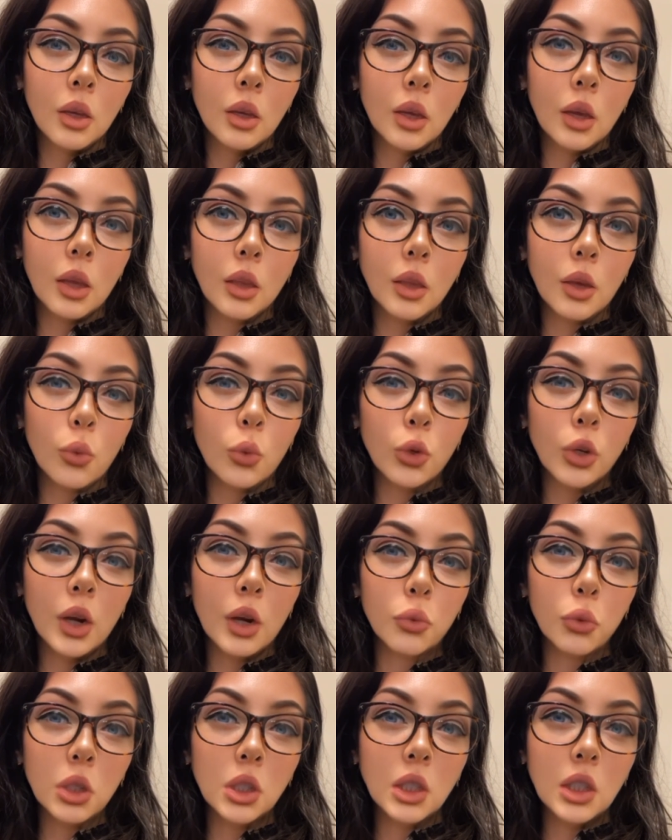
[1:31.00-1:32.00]
and then we're
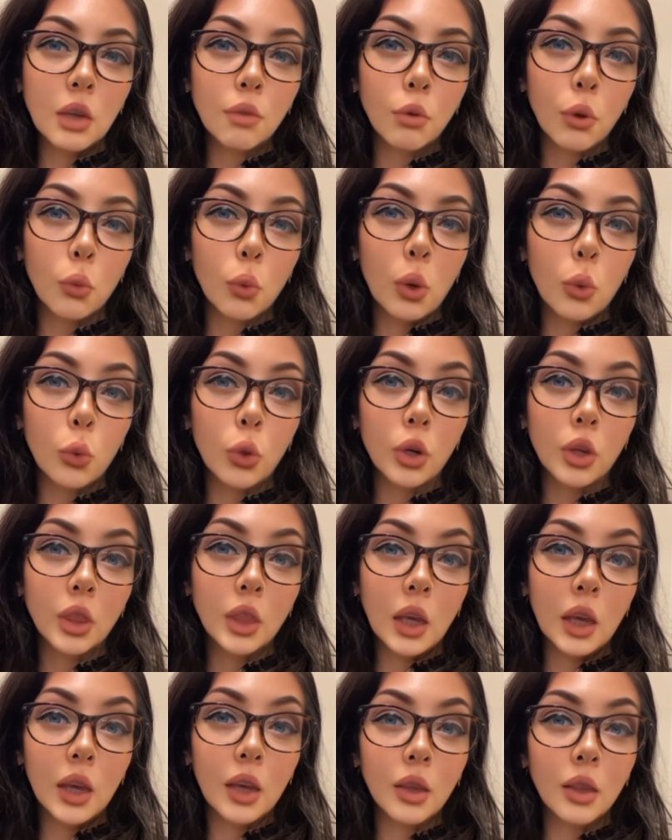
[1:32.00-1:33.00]
not receiving what we're
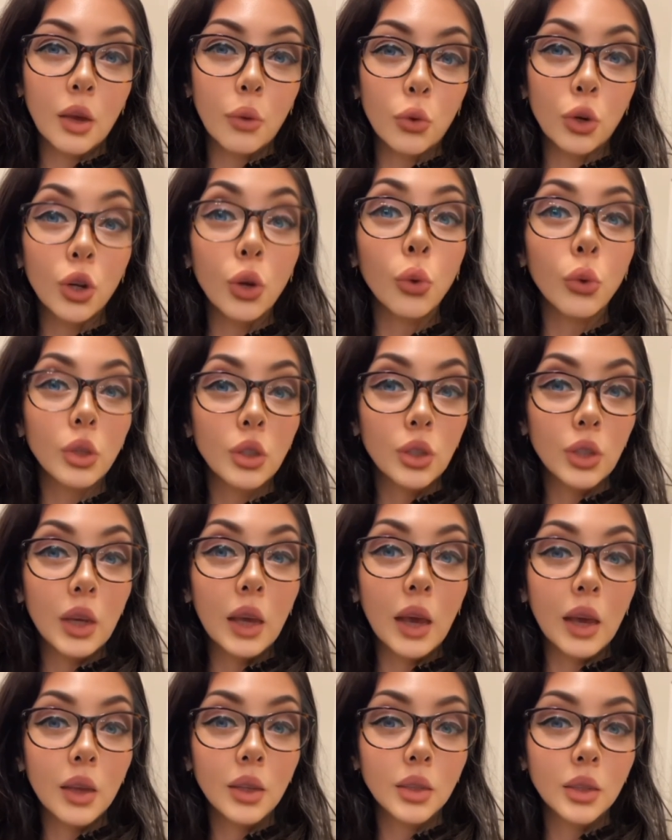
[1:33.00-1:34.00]
thinking that we're going to
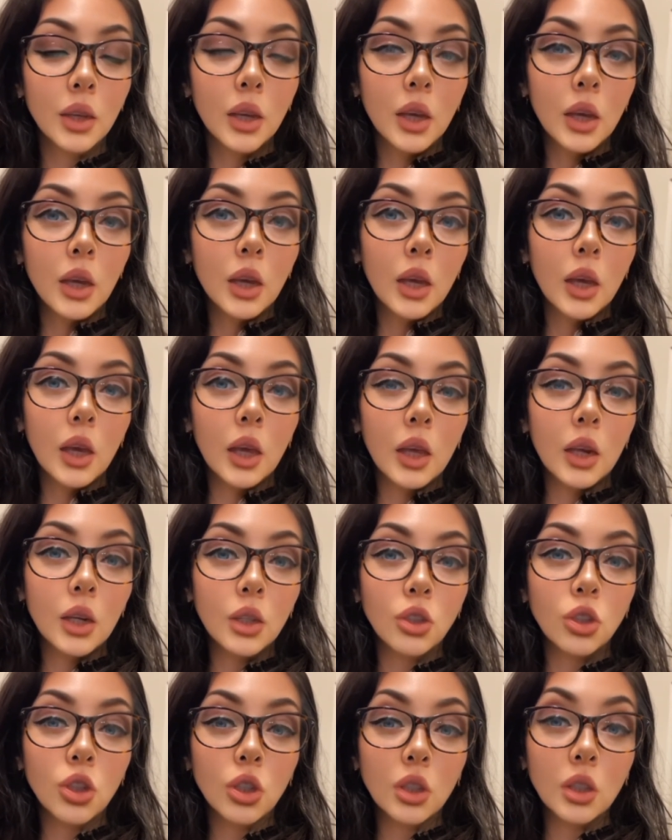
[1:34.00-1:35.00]
get, and
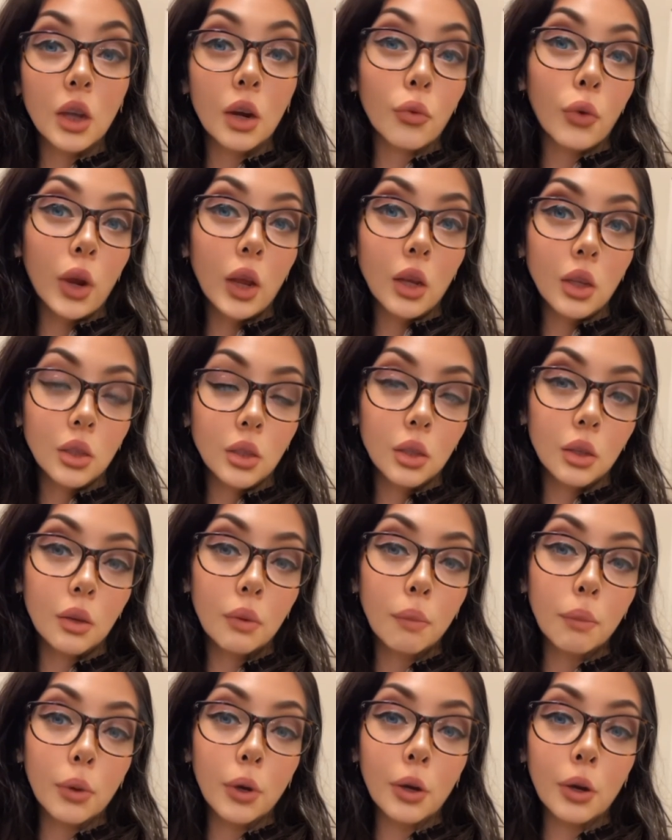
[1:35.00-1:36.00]
it's just not right.
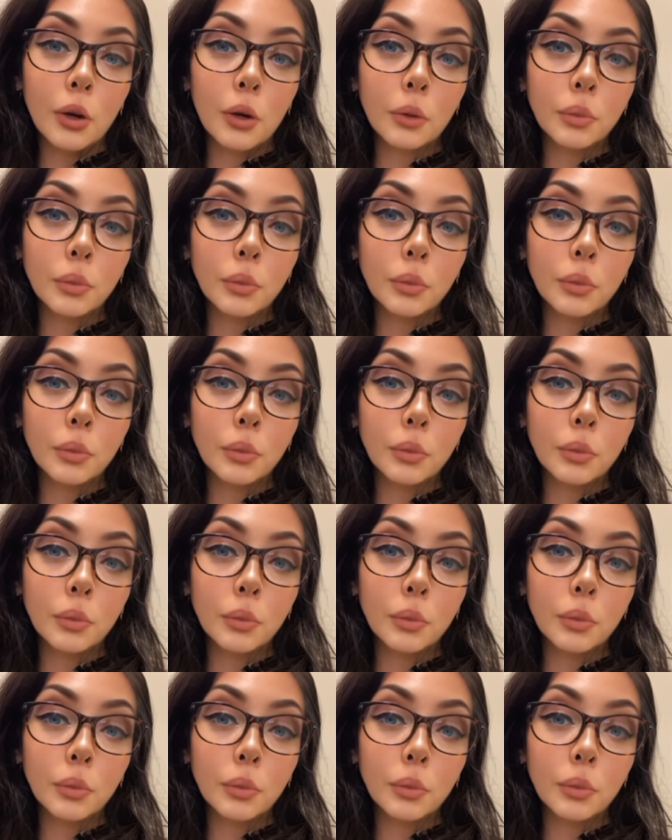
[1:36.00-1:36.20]
But